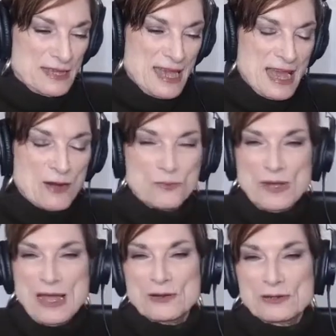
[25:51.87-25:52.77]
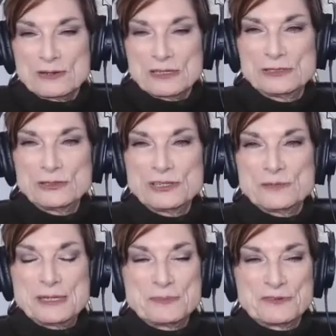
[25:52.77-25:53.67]
how
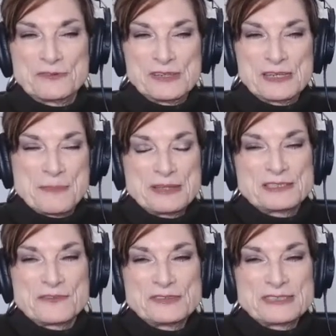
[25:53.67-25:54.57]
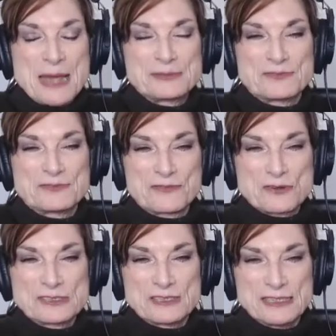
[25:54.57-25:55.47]
included people feel. I mean, there's different types of
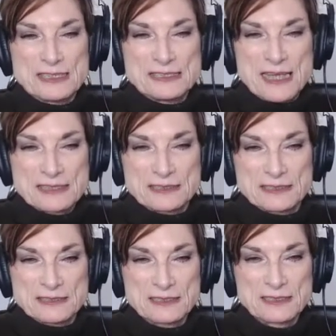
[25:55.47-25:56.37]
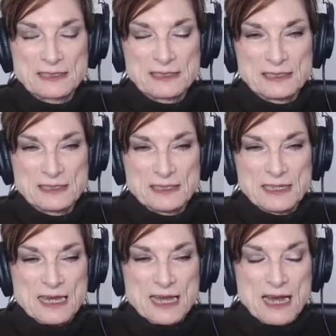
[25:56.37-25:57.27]
diversity indexes.
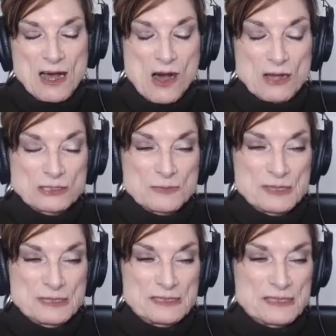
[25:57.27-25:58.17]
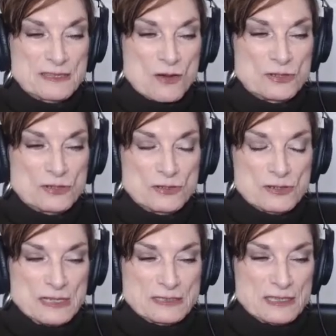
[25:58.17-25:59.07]
Ultimately, though,
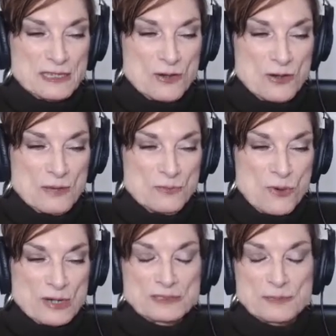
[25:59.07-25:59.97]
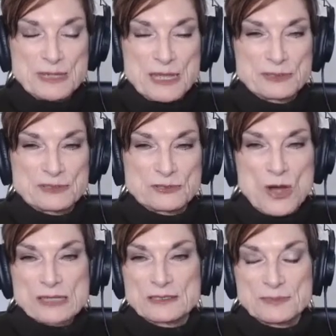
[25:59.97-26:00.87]
it's important to be able to
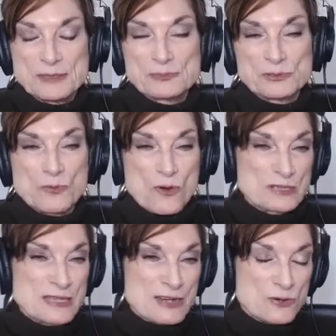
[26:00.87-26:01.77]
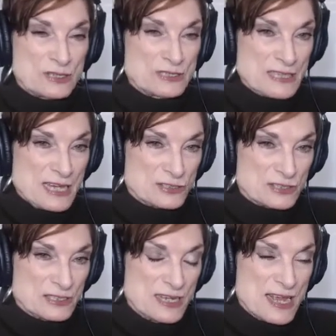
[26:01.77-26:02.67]
talk to people who work in that organization